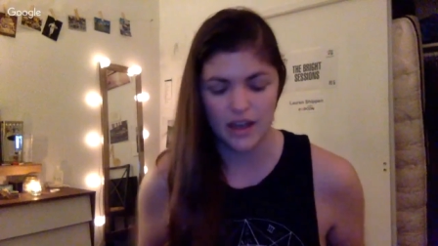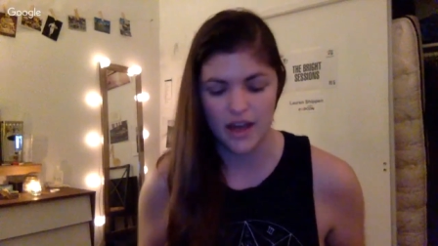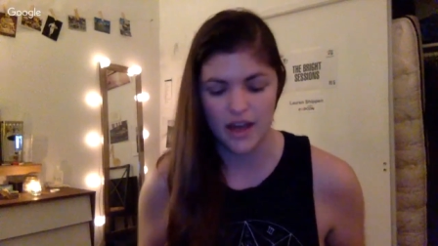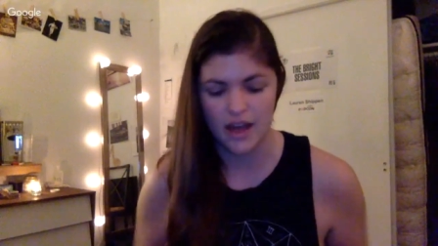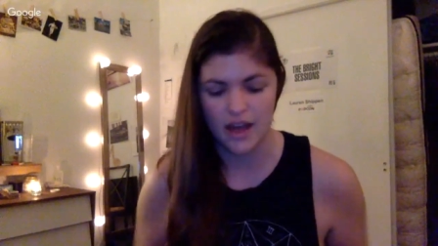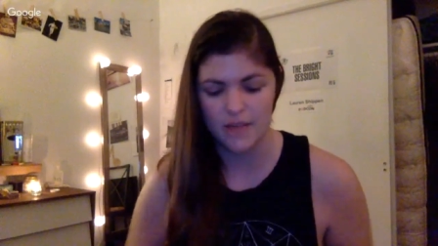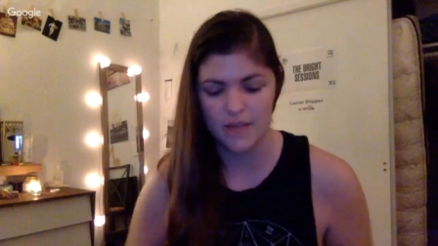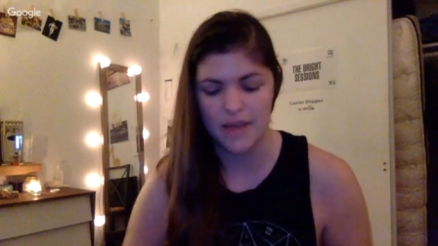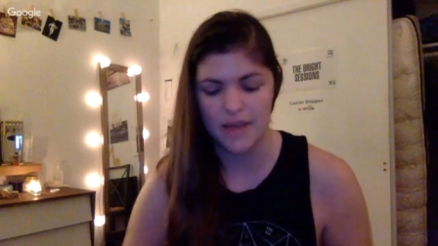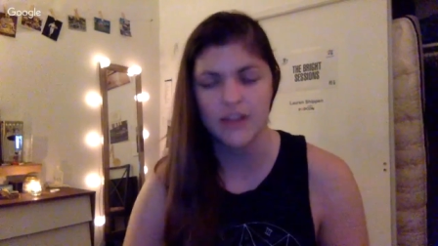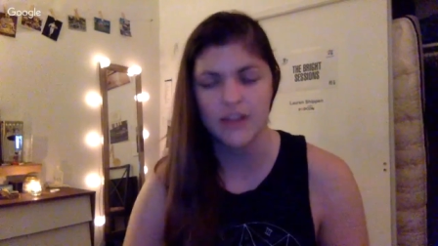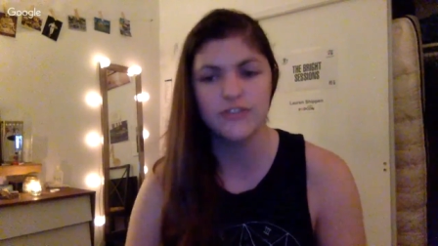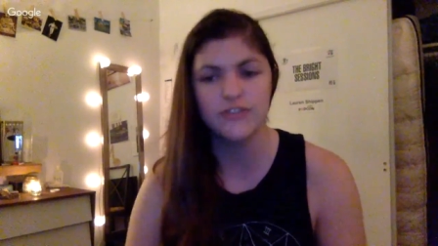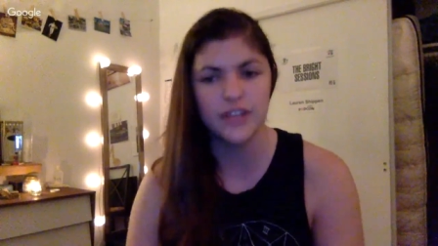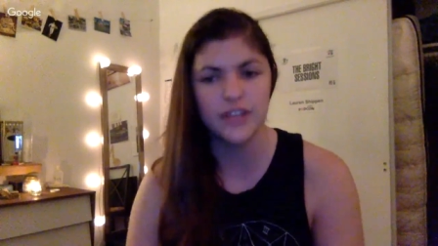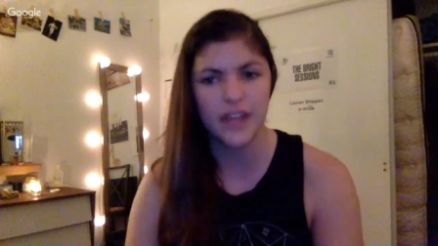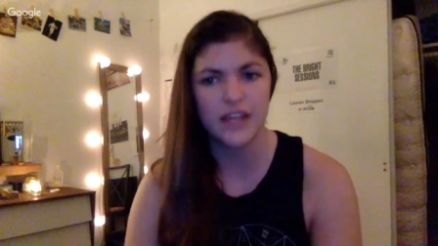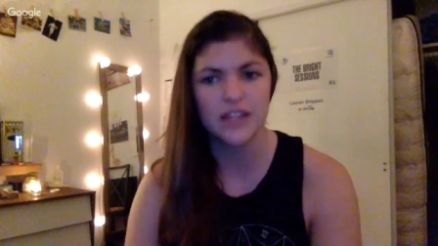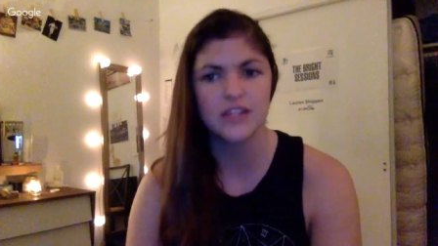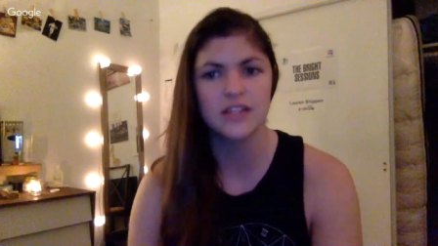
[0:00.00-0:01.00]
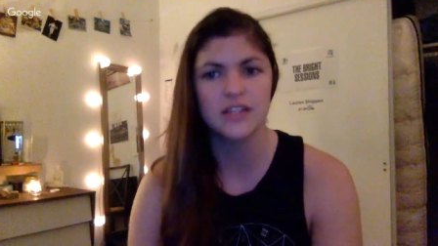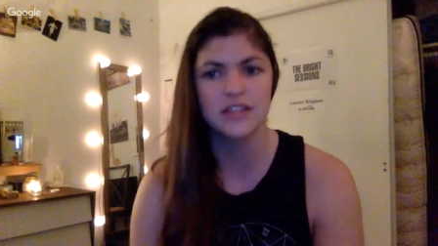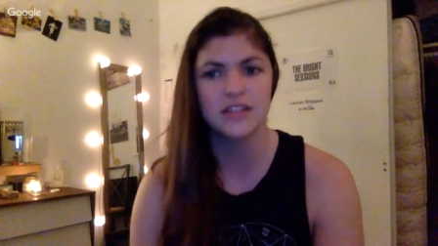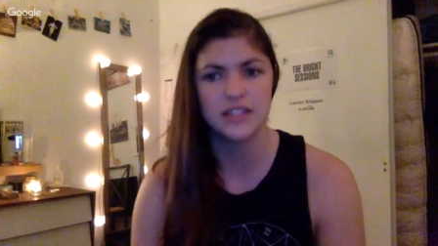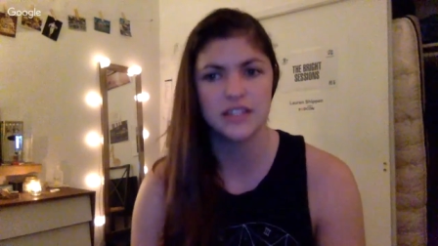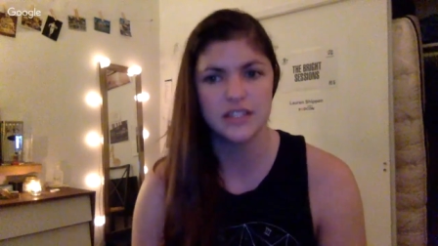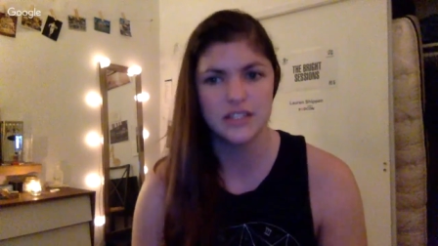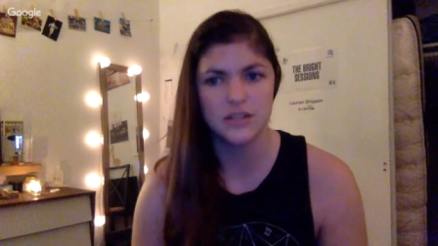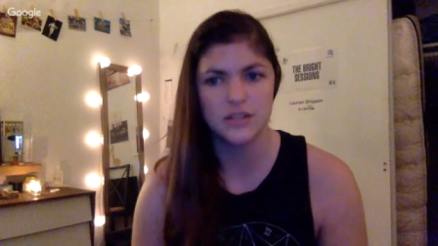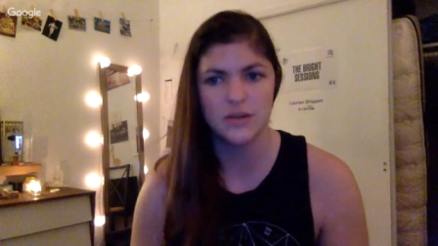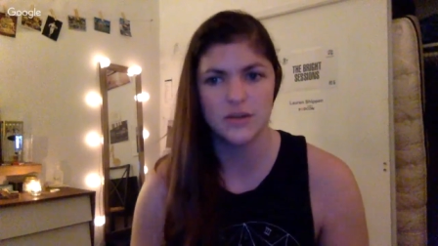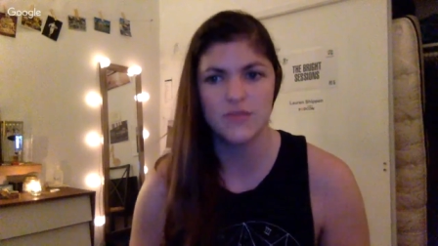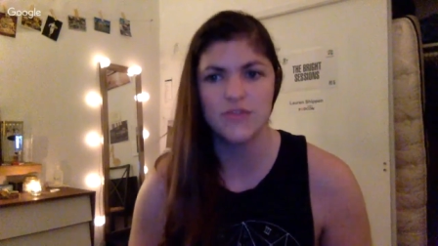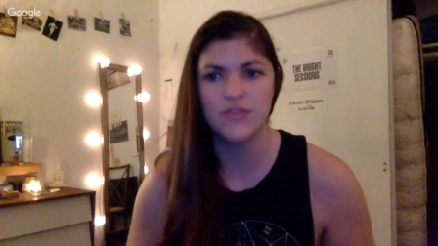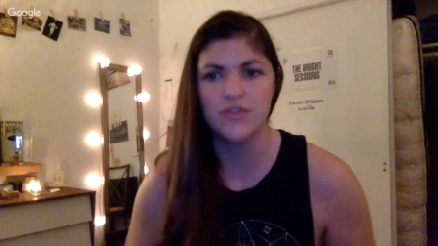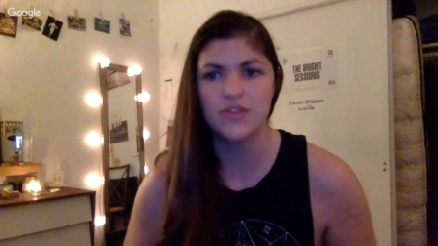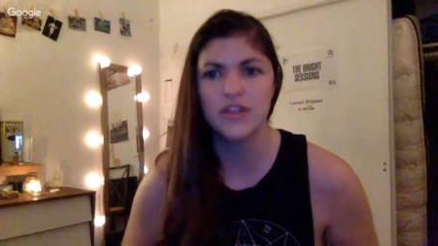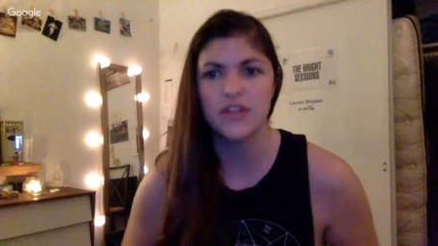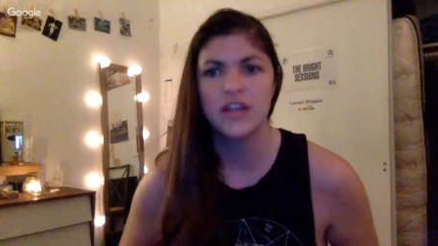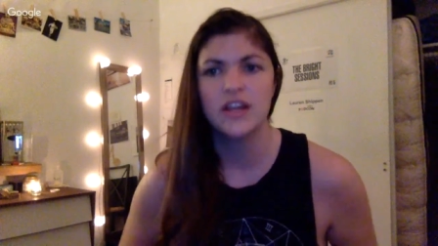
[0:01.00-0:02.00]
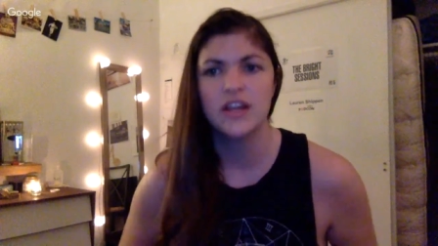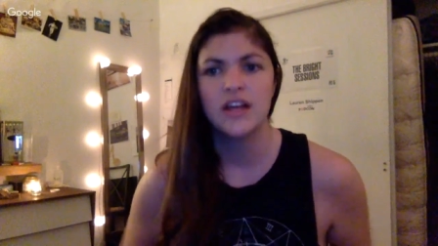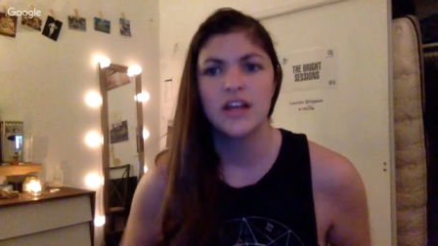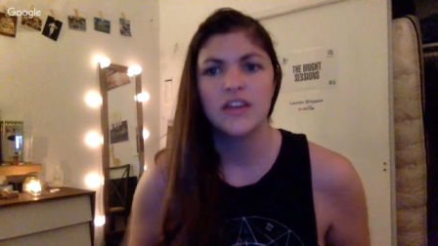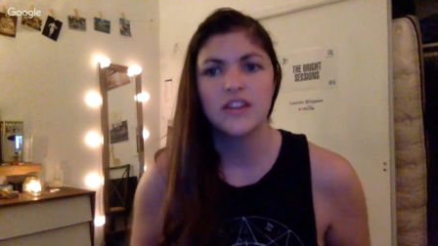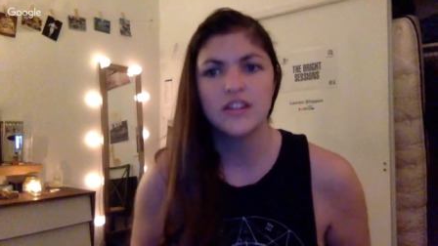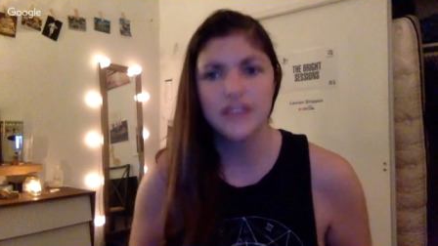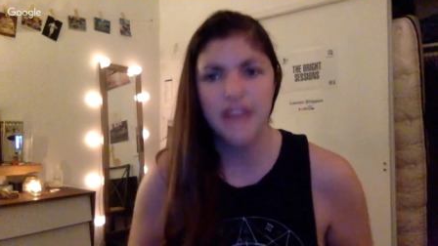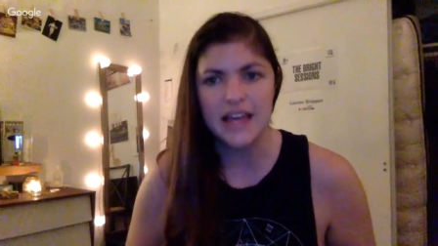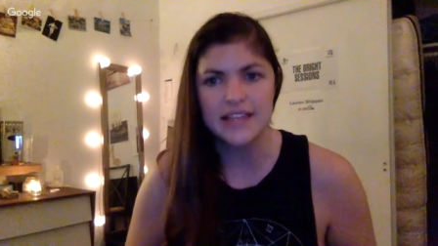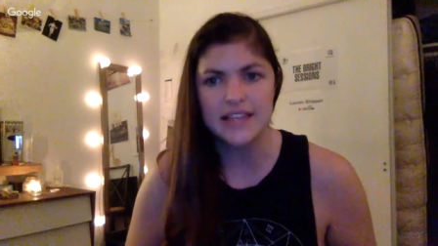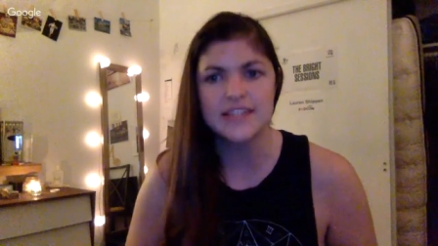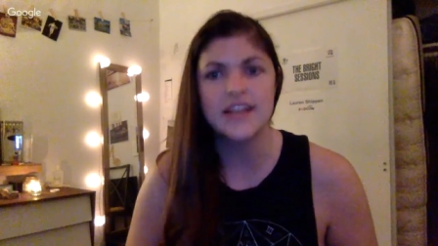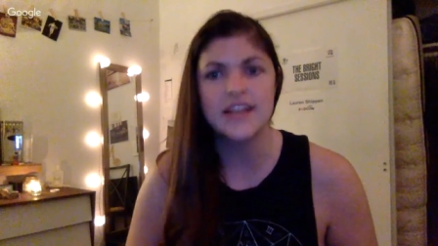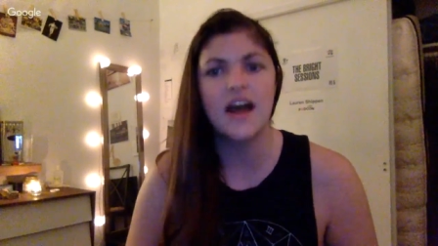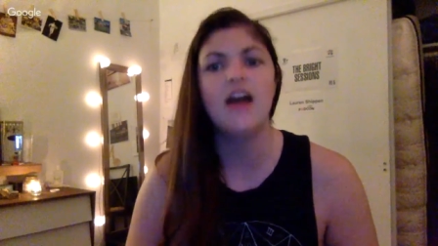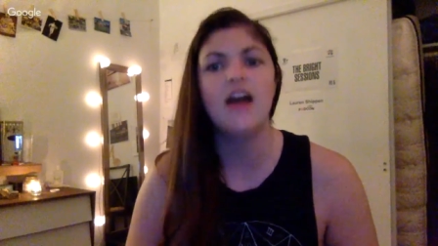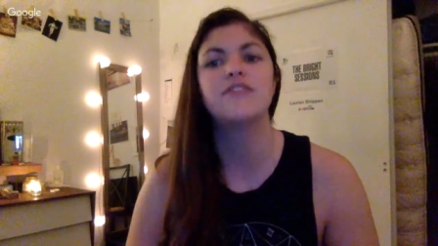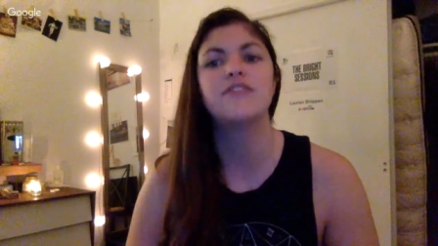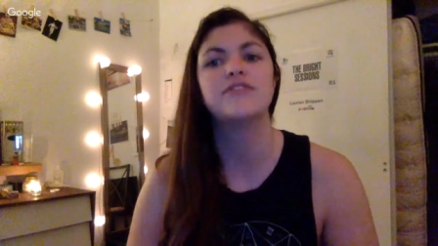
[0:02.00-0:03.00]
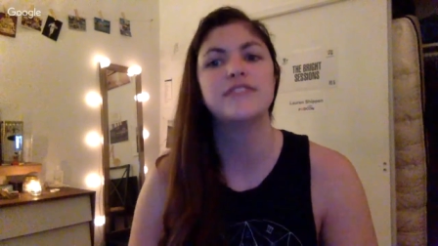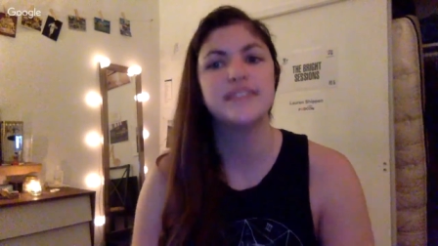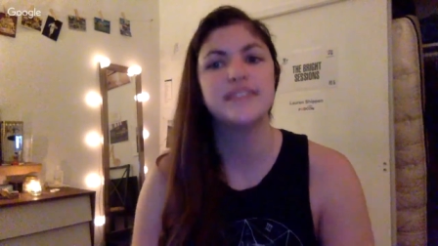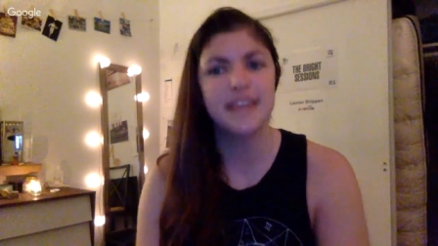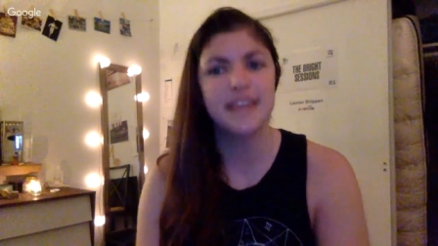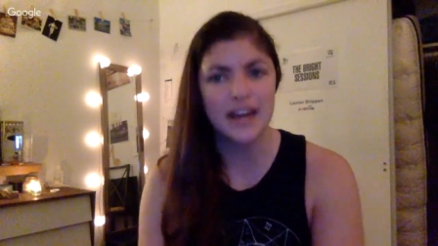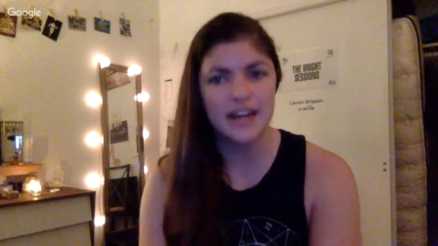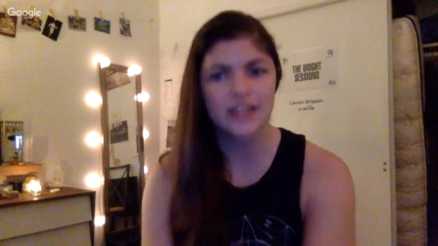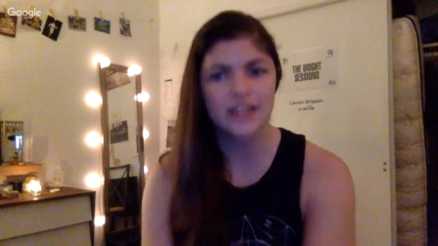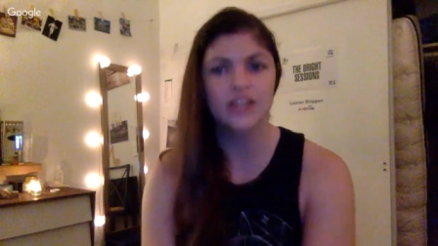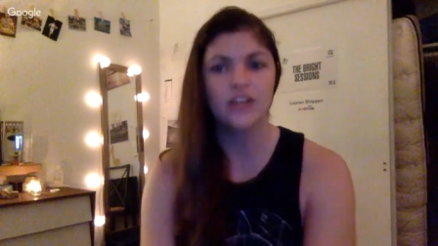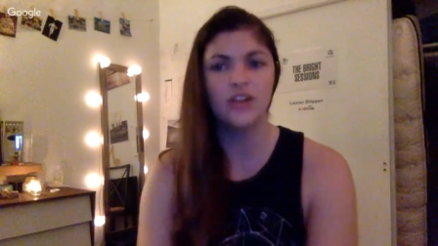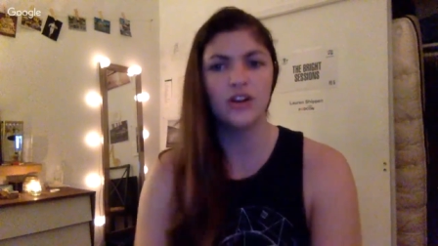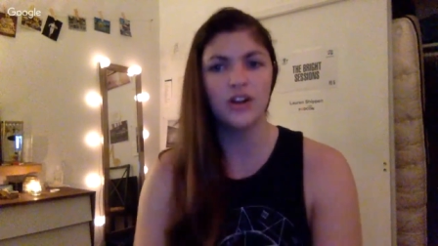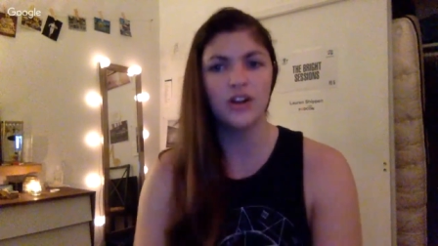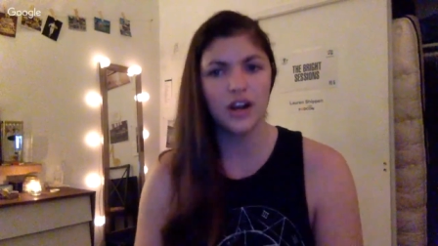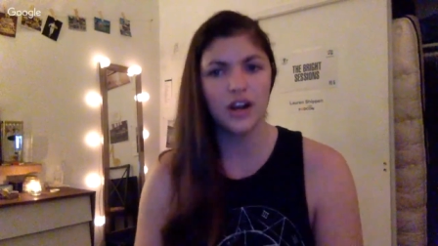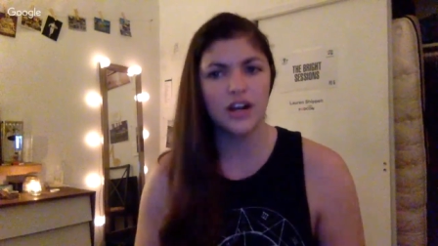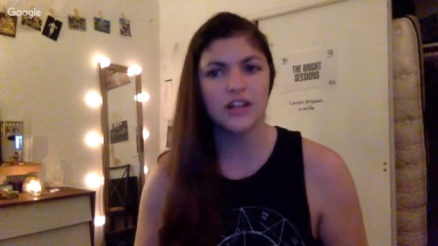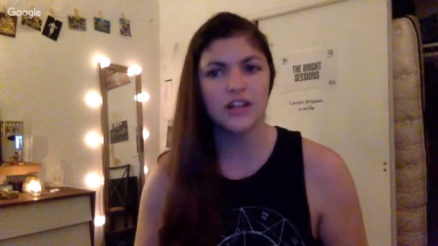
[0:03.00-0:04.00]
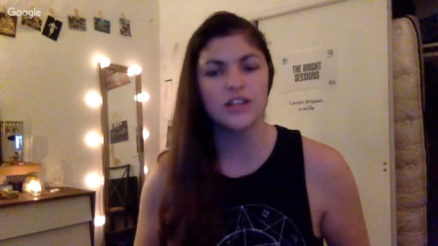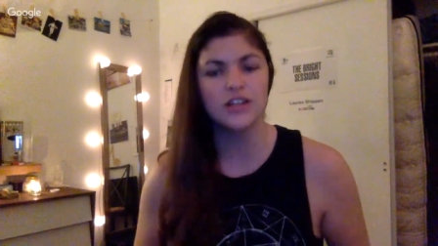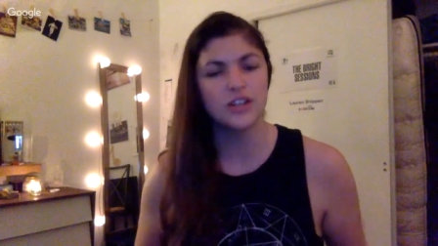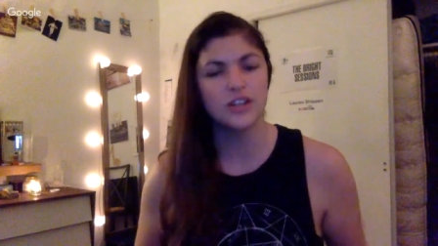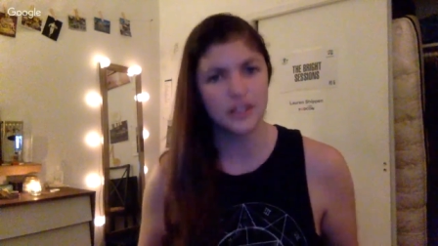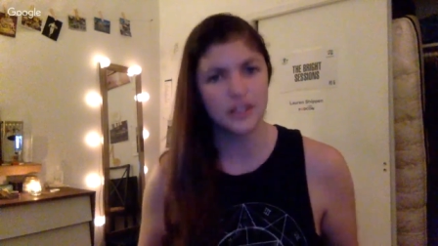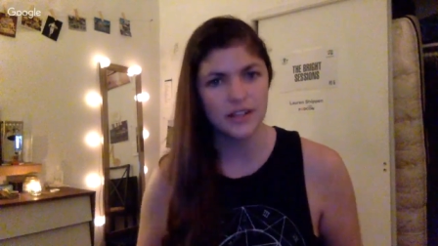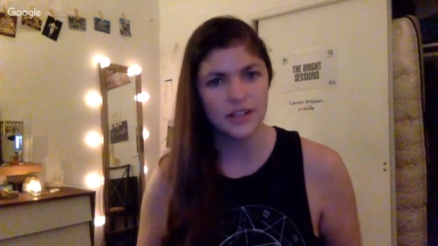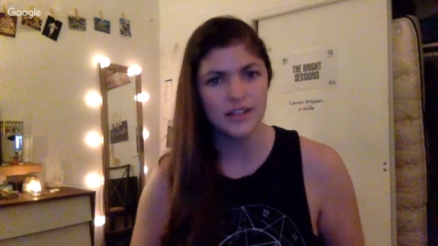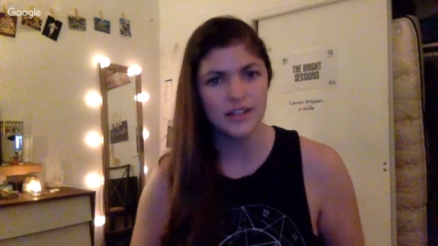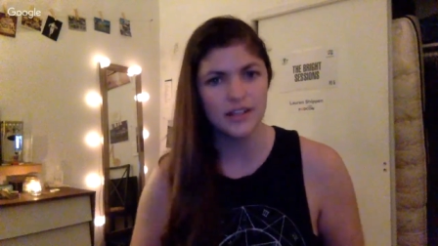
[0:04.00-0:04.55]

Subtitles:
And I feel like the sort of the lesson of get a little hurt, learn a little